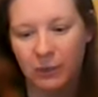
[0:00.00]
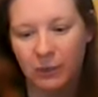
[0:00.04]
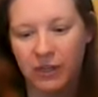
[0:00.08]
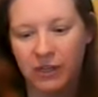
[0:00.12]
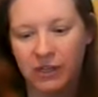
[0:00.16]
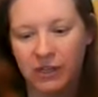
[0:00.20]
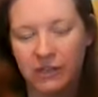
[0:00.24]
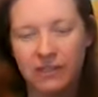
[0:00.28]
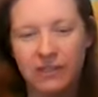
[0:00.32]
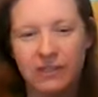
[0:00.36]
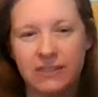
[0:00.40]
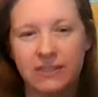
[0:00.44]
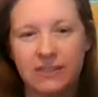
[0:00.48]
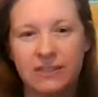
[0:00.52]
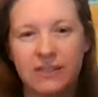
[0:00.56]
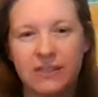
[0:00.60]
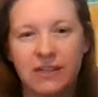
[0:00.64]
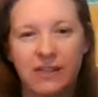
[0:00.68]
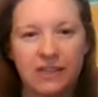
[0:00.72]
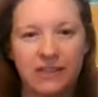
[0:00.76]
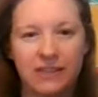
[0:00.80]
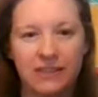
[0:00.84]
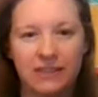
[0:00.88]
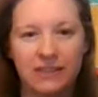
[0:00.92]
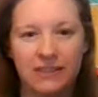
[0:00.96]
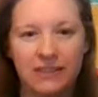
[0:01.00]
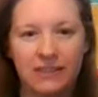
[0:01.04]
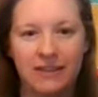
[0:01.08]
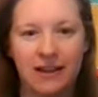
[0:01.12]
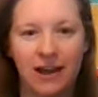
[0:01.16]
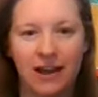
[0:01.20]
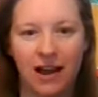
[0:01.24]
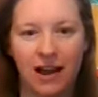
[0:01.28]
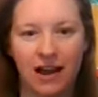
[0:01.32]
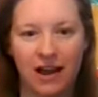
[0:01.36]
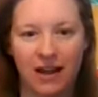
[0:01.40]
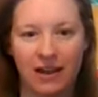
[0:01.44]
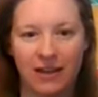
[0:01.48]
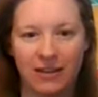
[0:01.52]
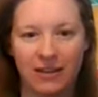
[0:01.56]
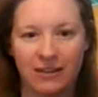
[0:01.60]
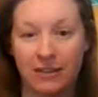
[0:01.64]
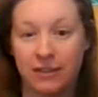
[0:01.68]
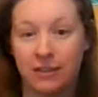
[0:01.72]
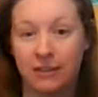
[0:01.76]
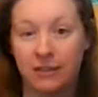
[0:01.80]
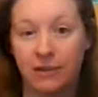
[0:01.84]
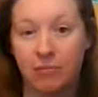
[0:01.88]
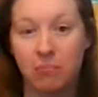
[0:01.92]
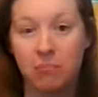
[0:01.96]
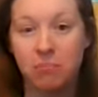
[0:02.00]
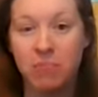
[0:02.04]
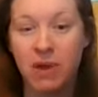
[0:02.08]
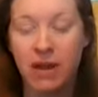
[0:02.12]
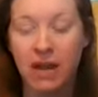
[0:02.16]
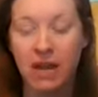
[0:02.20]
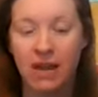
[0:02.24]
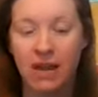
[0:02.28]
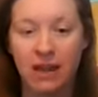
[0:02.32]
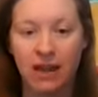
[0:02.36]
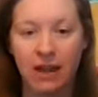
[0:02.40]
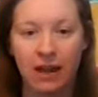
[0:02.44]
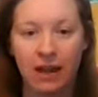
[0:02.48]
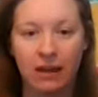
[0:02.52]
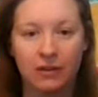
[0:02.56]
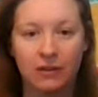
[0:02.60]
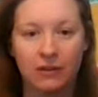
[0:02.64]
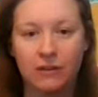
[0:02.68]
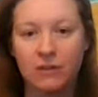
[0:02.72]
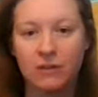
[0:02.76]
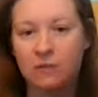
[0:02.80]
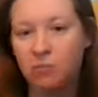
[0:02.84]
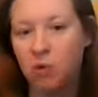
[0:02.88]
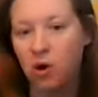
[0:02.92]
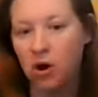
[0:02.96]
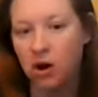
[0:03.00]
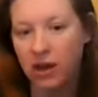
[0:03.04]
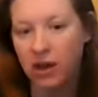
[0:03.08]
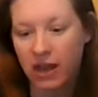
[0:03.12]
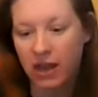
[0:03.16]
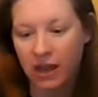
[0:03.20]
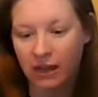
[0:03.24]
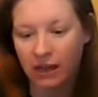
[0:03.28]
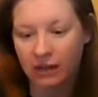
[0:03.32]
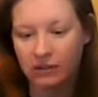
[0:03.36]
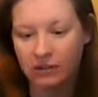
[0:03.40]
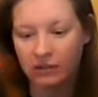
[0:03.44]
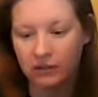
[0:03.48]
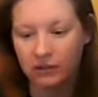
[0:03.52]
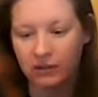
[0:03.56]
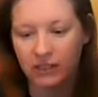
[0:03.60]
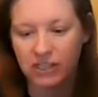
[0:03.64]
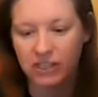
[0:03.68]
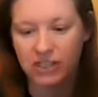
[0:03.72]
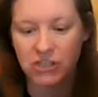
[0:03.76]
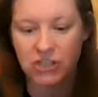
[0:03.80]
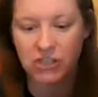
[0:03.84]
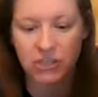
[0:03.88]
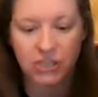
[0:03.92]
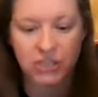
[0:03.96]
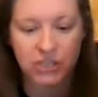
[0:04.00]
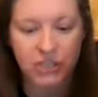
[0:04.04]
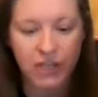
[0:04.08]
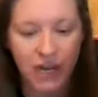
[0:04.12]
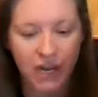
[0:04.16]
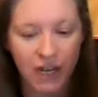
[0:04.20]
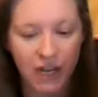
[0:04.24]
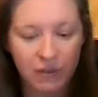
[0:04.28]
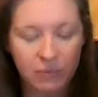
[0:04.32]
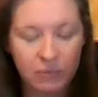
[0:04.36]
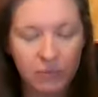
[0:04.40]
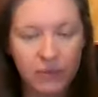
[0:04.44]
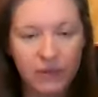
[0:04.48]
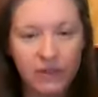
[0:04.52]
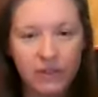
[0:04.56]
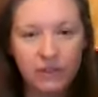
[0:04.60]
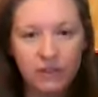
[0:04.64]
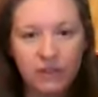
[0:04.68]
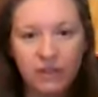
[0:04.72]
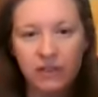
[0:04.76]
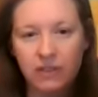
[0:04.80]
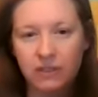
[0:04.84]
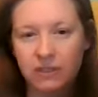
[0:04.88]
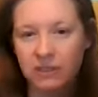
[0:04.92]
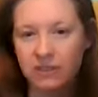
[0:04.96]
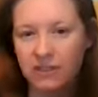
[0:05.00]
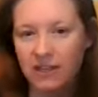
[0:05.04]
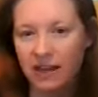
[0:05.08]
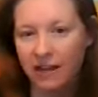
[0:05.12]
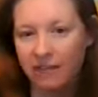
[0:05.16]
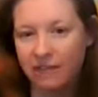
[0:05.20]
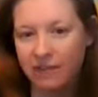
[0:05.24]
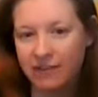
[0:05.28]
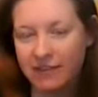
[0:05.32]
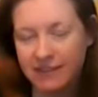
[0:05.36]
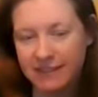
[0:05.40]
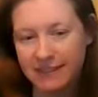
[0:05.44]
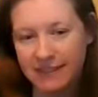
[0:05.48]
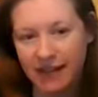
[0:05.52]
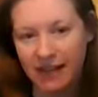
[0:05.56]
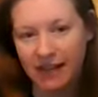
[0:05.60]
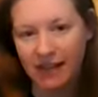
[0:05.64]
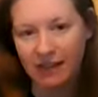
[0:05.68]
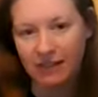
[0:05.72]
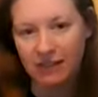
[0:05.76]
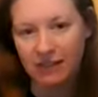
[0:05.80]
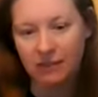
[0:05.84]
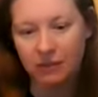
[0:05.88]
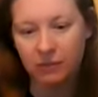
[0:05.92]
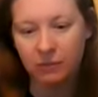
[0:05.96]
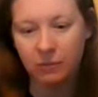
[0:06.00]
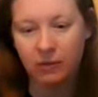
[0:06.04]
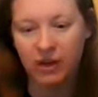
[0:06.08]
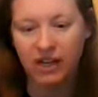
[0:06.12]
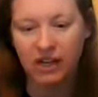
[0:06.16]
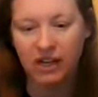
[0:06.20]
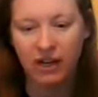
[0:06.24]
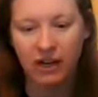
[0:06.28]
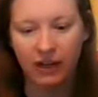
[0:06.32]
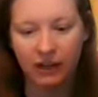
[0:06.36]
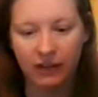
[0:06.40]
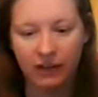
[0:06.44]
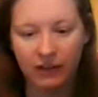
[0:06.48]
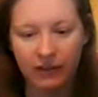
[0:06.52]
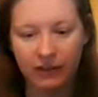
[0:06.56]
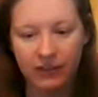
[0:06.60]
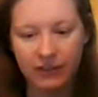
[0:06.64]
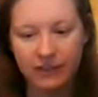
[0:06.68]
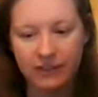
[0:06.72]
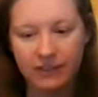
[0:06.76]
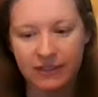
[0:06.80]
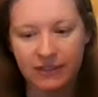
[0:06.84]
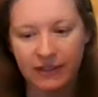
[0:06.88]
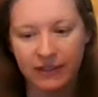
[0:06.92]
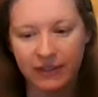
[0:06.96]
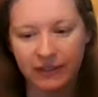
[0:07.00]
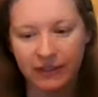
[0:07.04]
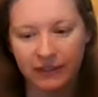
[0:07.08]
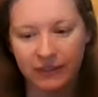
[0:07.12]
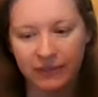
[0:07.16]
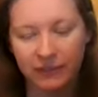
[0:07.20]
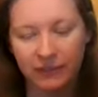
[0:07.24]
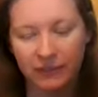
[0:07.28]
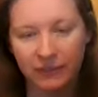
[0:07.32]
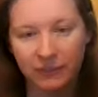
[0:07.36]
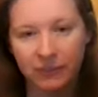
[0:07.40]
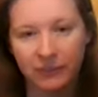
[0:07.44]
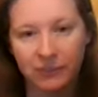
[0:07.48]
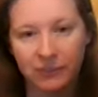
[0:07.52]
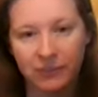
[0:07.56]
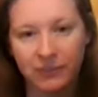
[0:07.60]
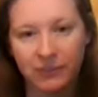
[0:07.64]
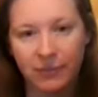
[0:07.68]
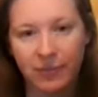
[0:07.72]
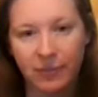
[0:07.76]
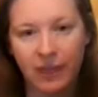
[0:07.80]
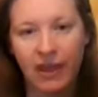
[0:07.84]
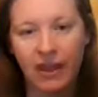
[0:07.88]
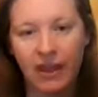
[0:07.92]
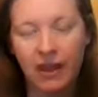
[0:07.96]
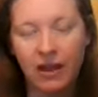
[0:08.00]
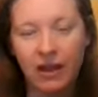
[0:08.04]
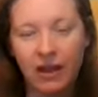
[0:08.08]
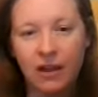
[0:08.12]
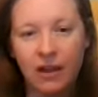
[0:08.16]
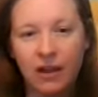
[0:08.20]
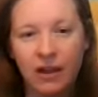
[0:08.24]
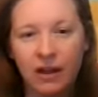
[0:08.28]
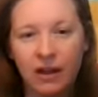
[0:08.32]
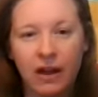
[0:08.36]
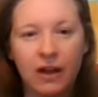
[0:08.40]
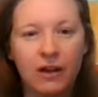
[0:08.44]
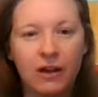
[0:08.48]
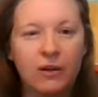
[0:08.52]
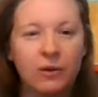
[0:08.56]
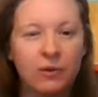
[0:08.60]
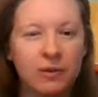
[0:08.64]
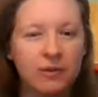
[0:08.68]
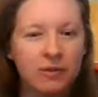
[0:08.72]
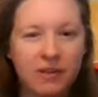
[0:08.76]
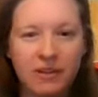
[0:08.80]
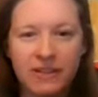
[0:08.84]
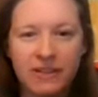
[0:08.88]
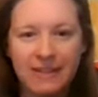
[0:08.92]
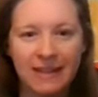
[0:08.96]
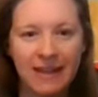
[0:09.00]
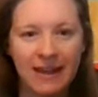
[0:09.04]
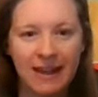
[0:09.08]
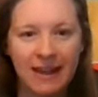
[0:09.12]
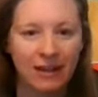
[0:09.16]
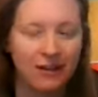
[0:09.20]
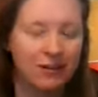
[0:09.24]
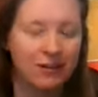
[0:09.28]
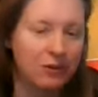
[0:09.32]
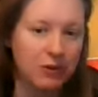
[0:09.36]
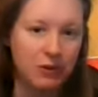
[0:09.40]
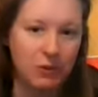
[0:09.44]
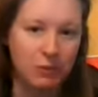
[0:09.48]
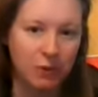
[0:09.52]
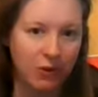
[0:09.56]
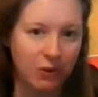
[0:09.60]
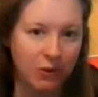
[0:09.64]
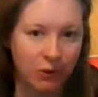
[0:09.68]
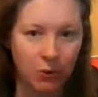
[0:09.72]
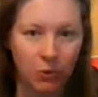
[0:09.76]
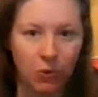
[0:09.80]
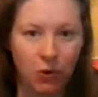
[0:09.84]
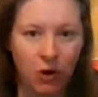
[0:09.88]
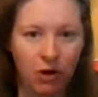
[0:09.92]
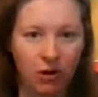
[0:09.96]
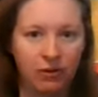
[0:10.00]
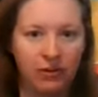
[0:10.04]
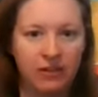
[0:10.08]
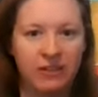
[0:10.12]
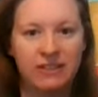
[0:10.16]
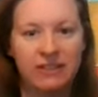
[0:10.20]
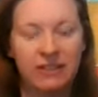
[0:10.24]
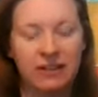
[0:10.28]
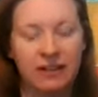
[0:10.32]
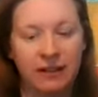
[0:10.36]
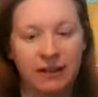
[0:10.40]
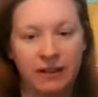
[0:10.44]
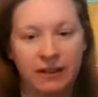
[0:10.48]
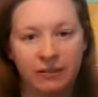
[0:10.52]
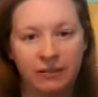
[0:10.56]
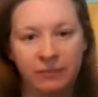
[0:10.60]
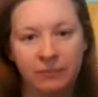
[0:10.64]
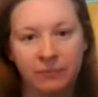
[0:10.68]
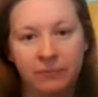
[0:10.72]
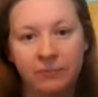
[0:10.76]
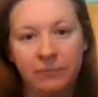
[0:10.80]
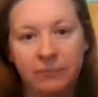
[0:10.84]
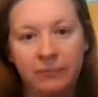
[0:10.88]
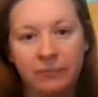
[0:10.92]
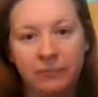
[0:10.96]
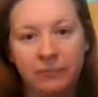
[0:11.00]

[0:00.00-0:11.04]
I want you to see its size. Is it a big candle, small candle, shape? Does it have a scent? What color is it? Know that this candle's with you all the time.